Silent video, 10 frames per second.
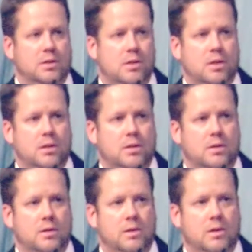
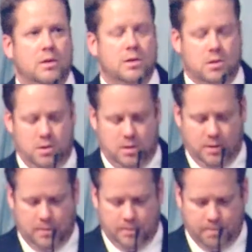
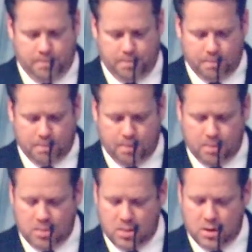
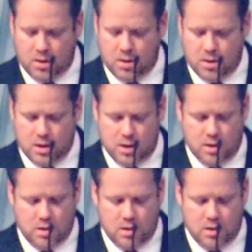No one is speaking in this clip.